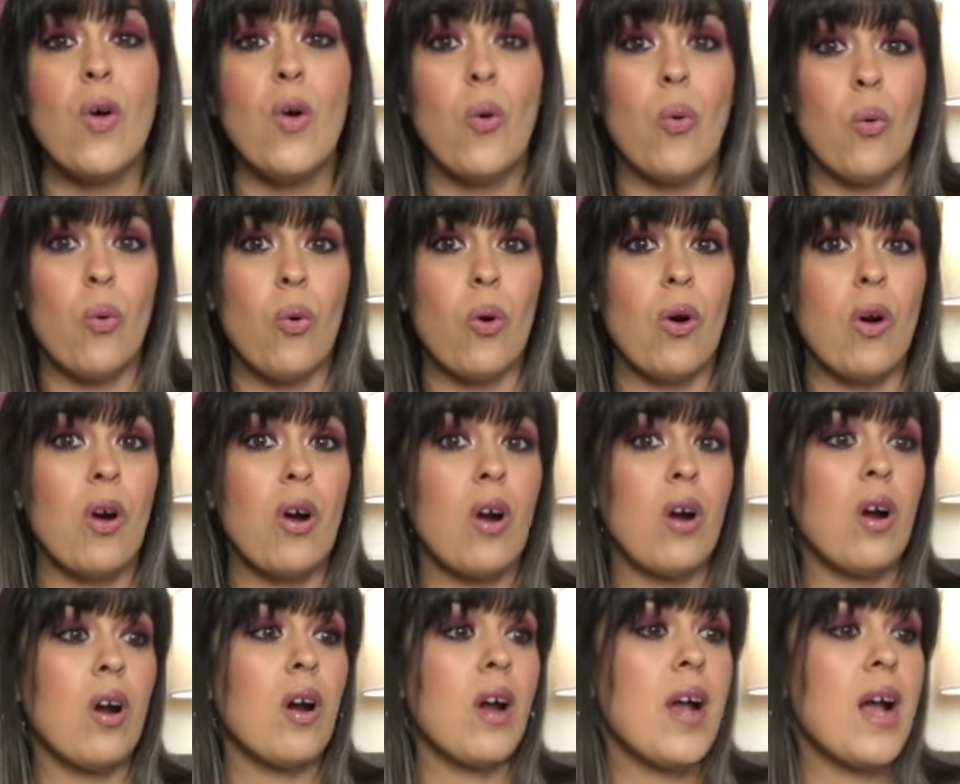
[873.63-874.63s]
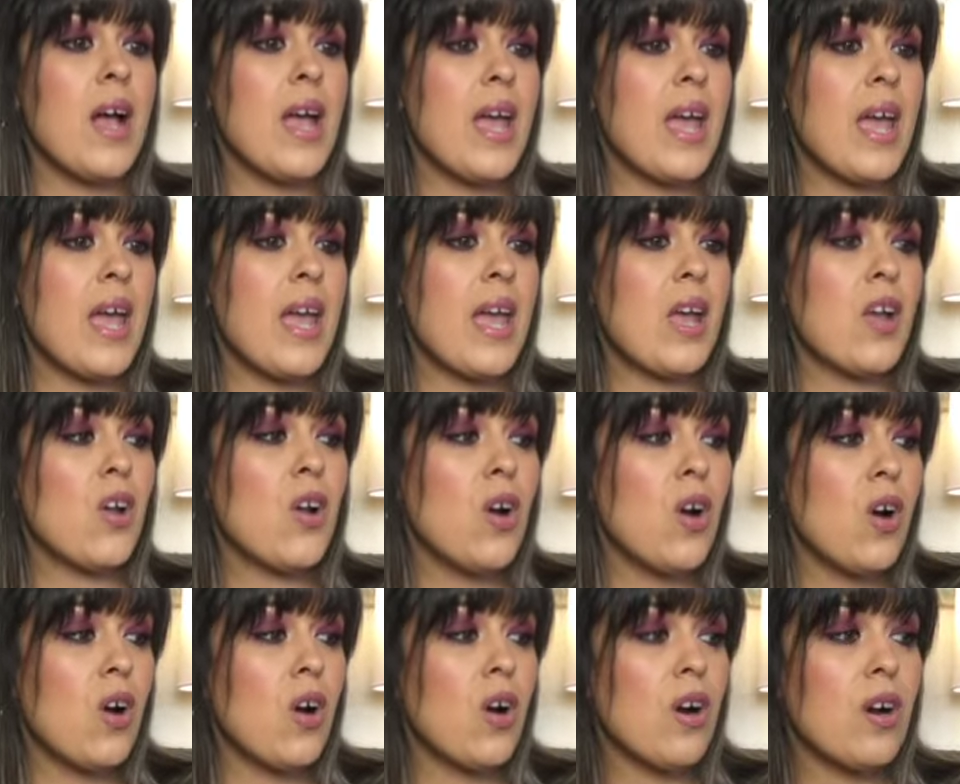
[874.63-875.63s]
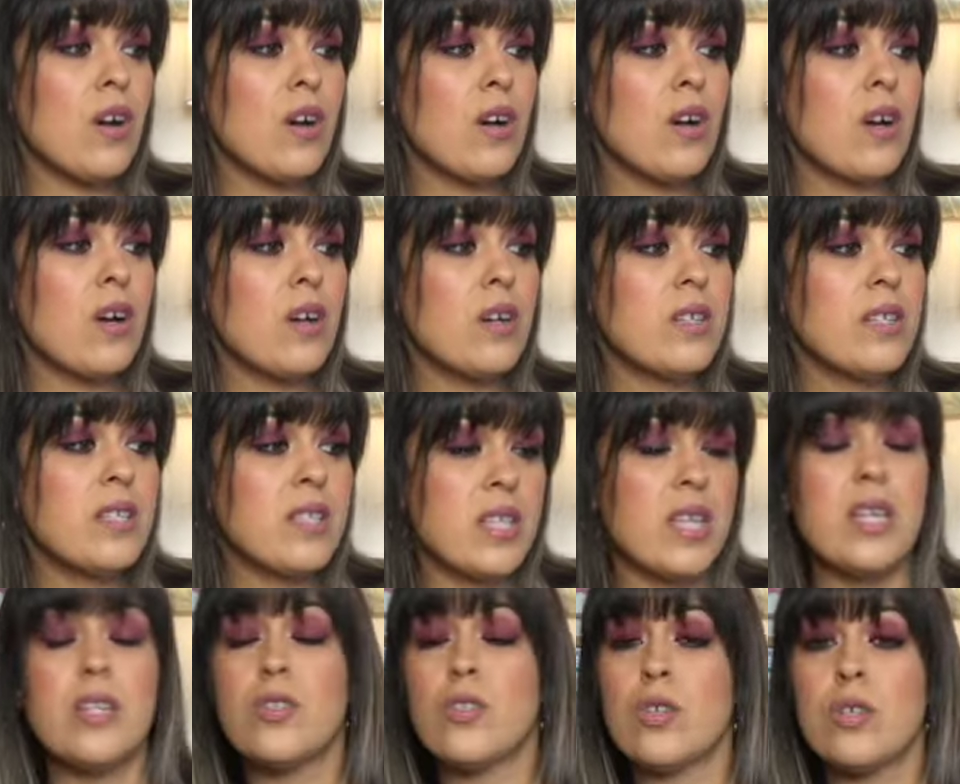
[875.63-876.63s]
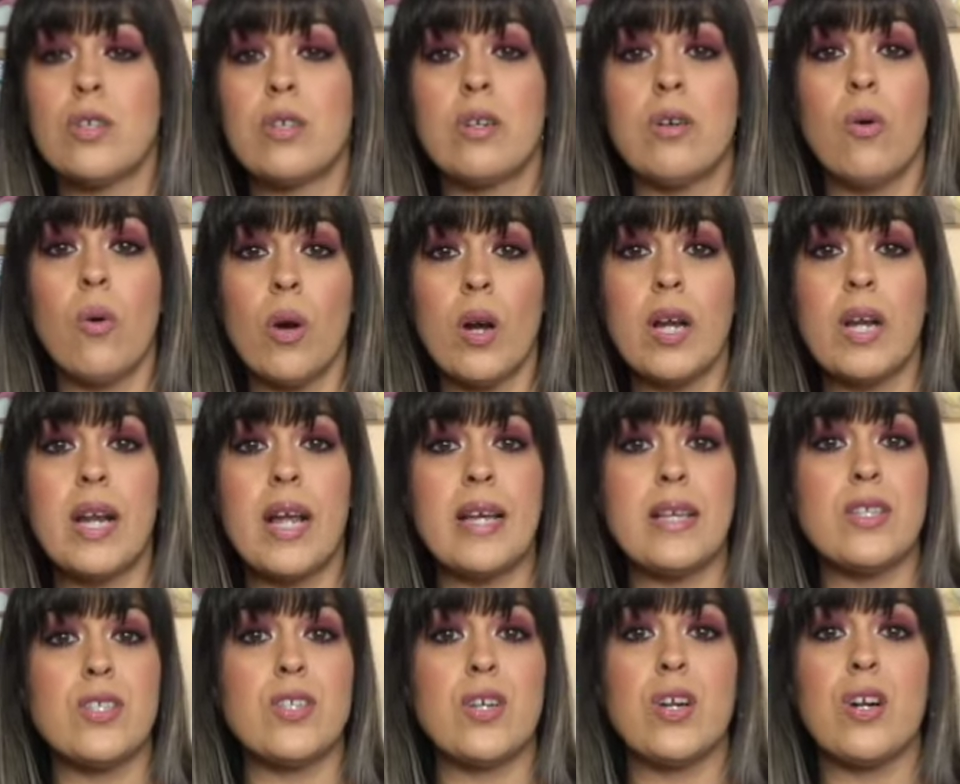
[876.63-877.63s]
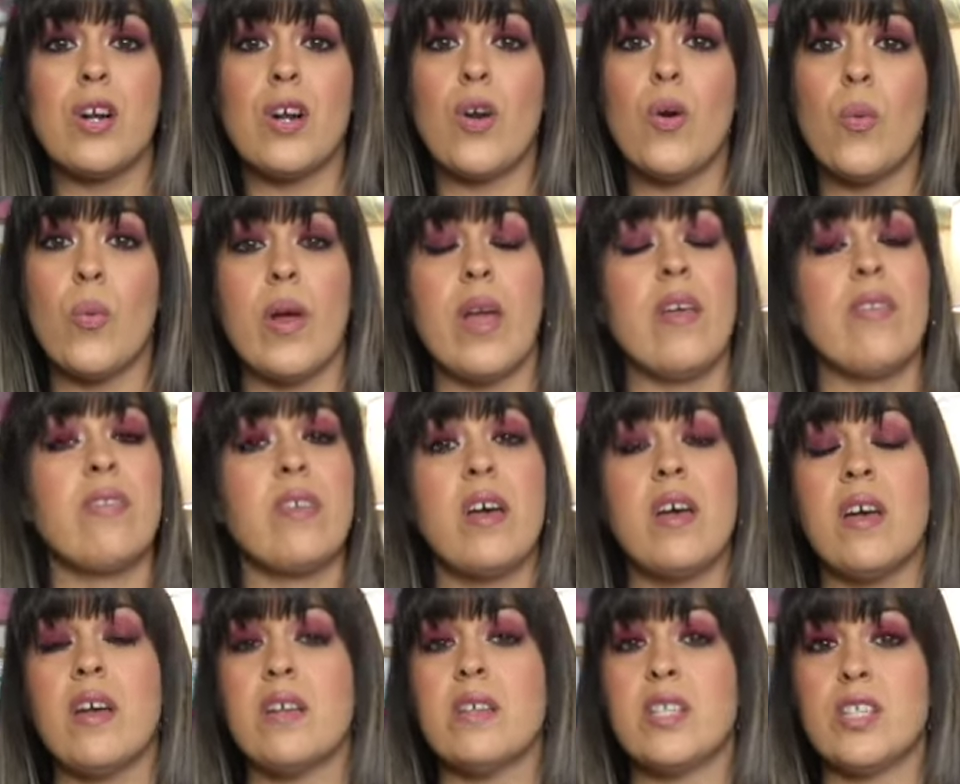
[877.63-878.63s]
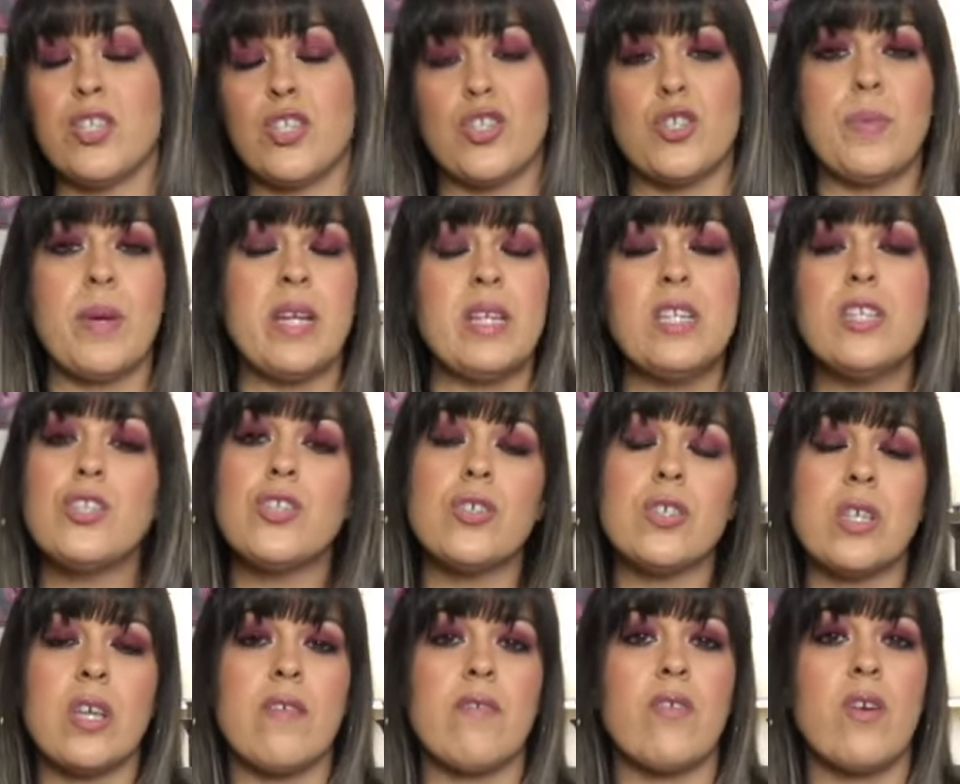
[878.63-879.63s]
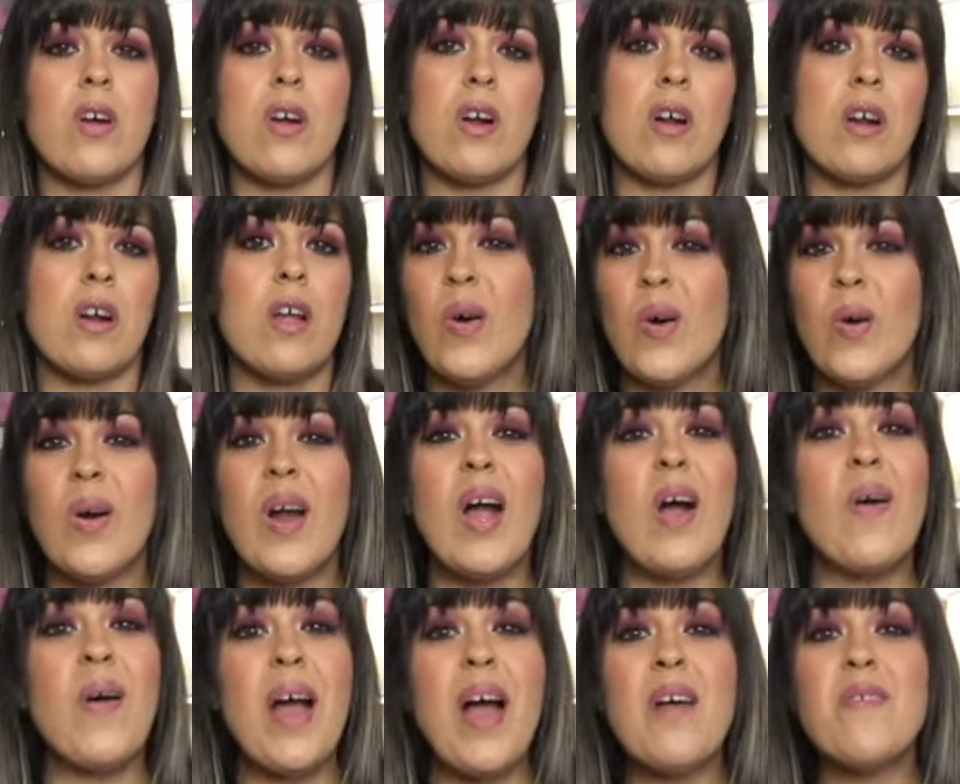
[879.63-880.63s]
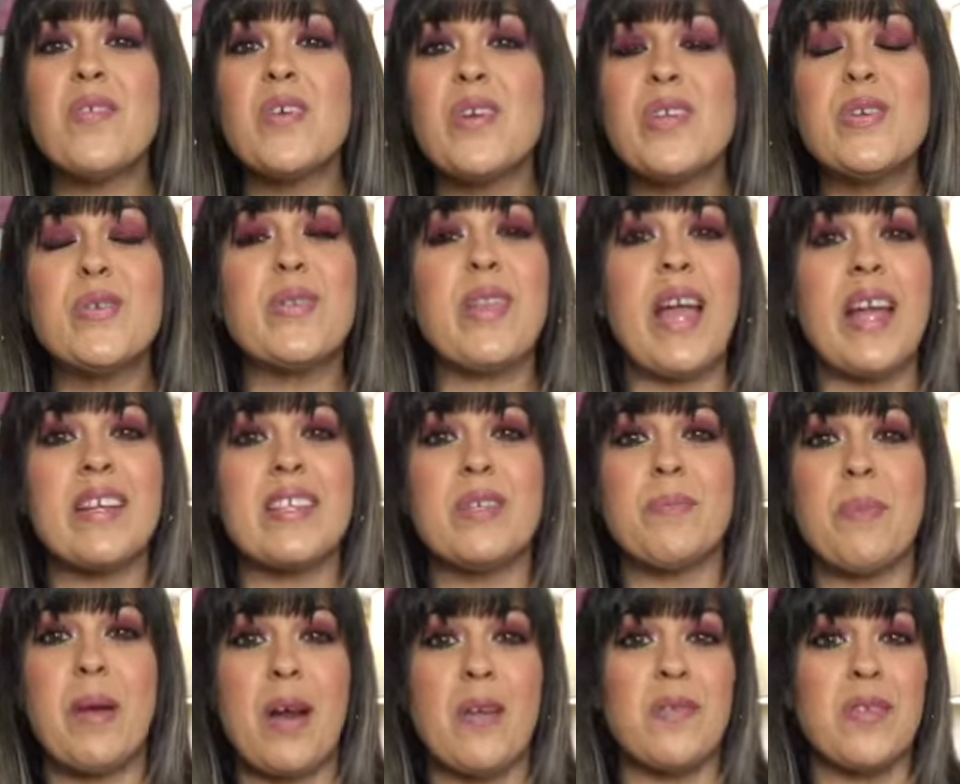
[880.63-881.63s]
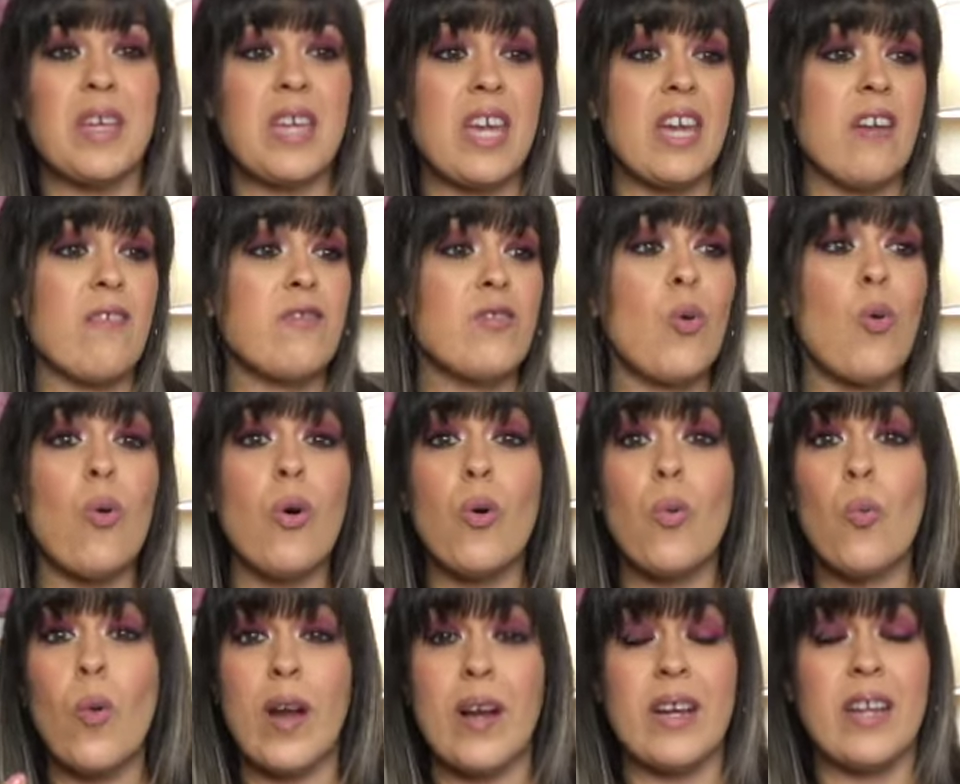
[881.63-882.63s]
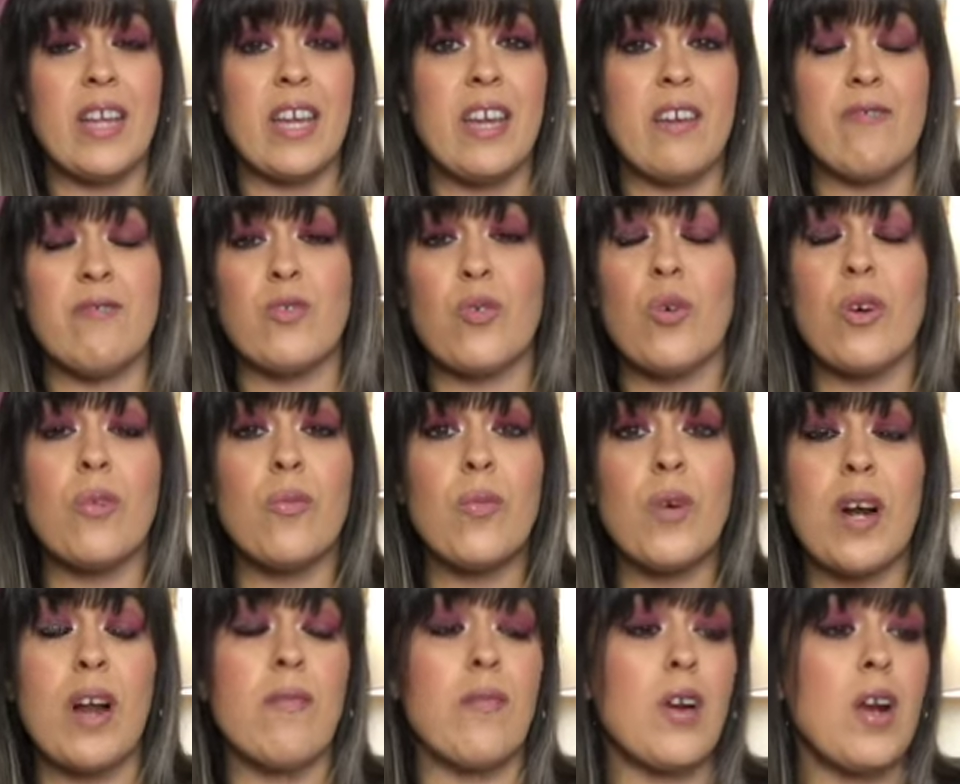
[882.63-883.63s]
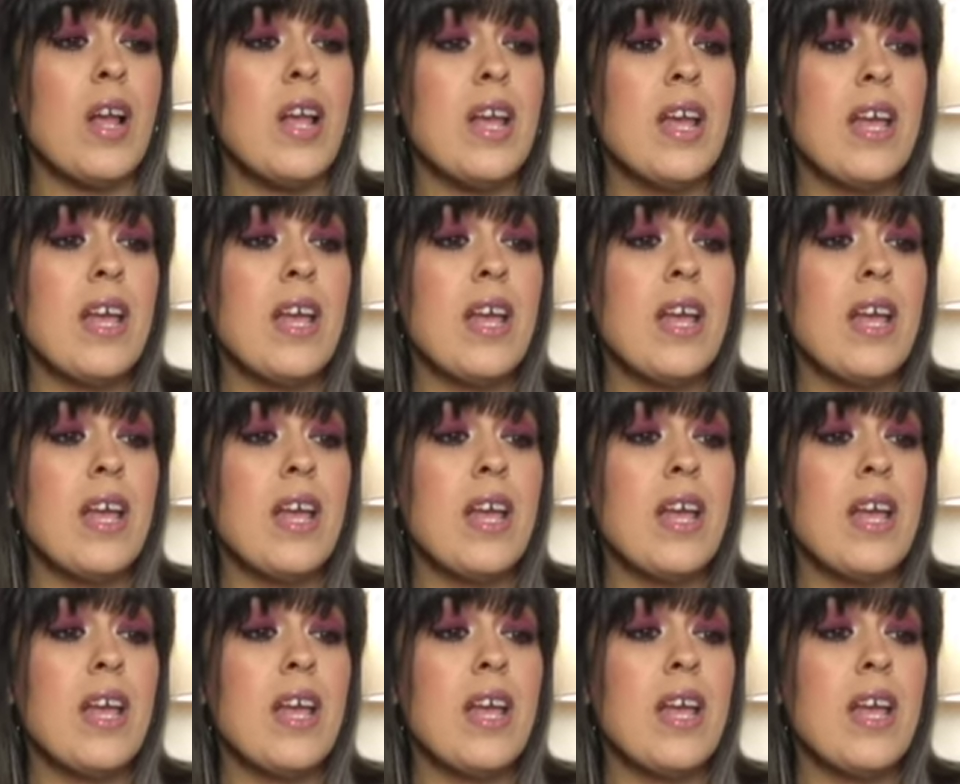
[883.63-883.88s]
or a car seat organizer with a Teachers Pay Teachers gift card, or however you'd like to pair the gift, or one gift, or whatever.